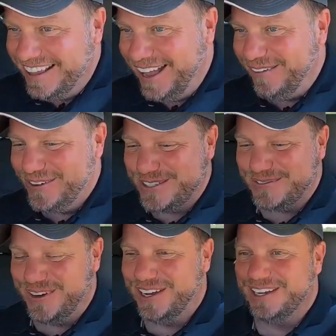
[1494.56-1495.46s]
That
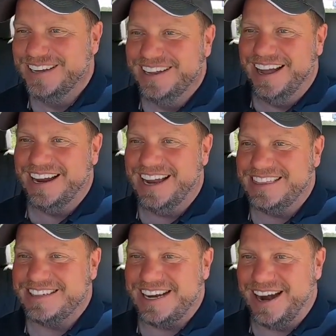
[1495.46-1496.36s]
was fun. I
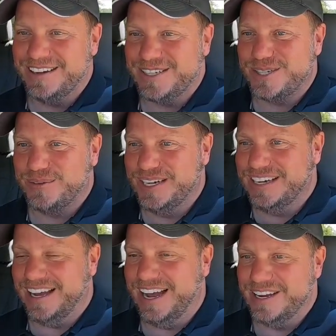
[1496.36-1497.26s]
got the tires a
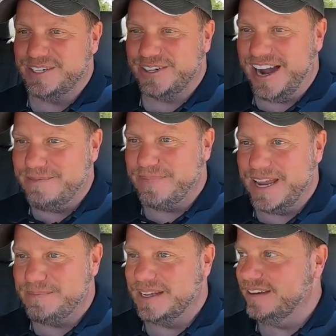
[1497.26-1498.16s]
squeak on dry
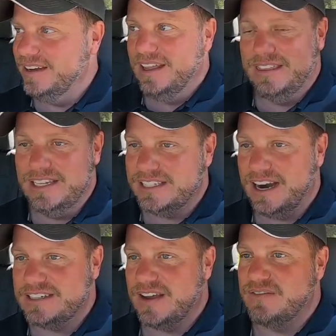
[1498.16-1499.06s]
pavement. These
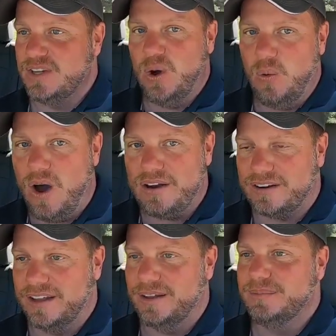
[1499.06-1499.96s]
tires have no
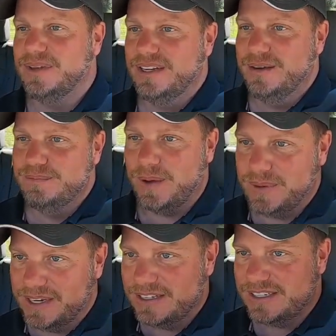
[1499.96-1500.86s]
water on them,
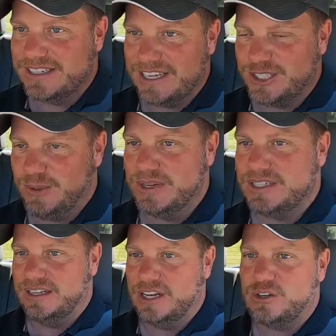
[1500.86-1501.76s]
but because it's got so
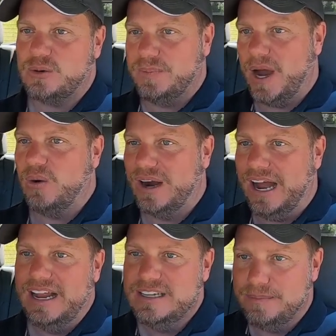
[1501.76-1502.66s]
electrical power
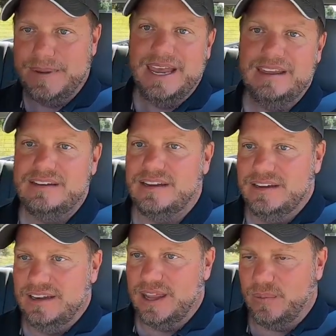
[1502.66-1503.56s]
on demand
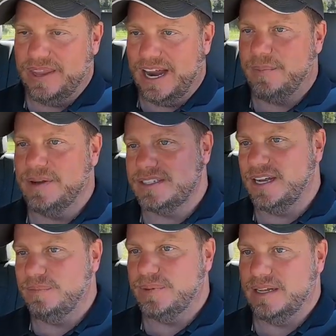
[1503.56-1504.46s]
and the way the hybrid's
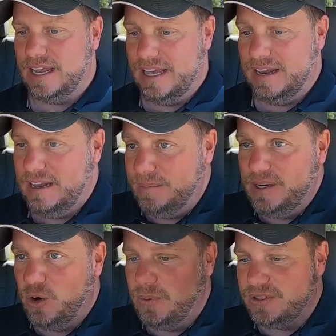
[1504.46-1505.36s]
set up, that and I'm
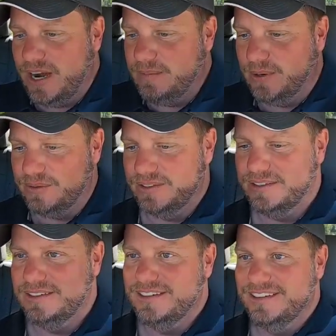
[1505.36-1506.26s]
in normal drive mode.
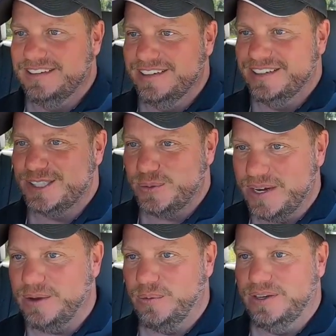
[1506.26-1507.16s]

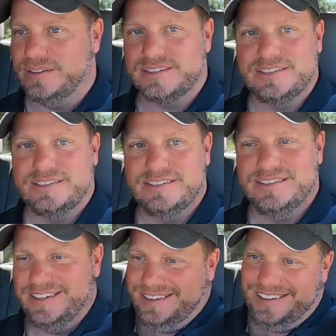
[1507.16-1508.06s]
Squeaking wheels.
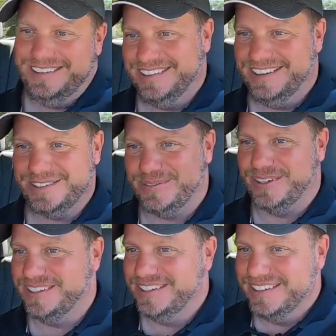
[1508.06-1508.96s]
That's
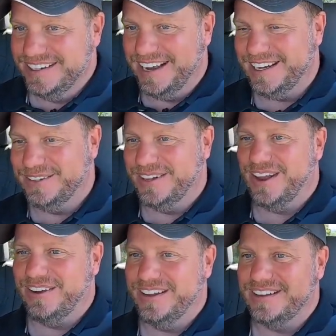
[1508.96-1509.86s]
fun. I could do
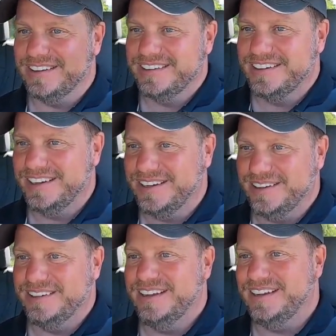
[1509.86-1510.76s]
that all day.
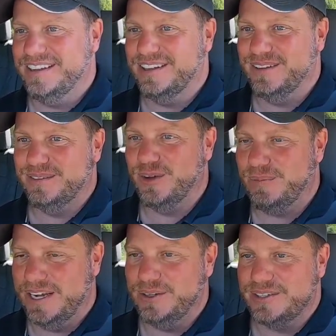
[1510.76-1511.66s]
Yeah, and
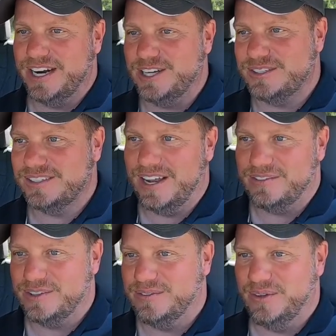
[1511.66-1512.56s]
go buy new tires
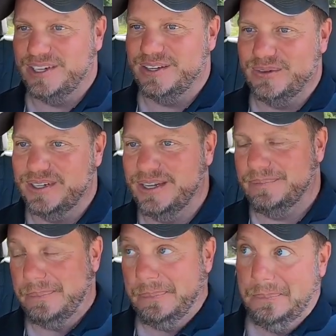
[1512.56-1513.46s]
after a full day of doing
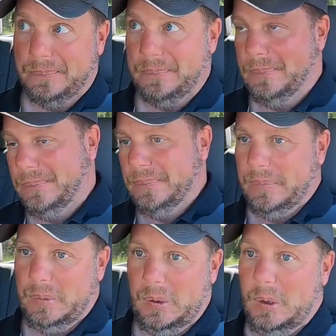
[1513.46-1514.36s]
that.
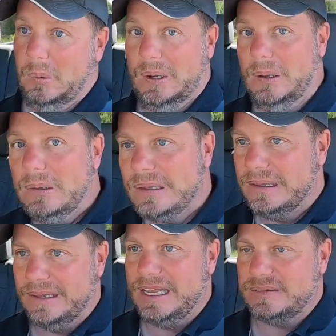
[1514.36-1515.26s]
Oh well,
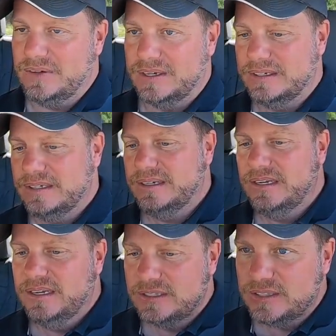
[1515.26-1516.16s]
that's fun.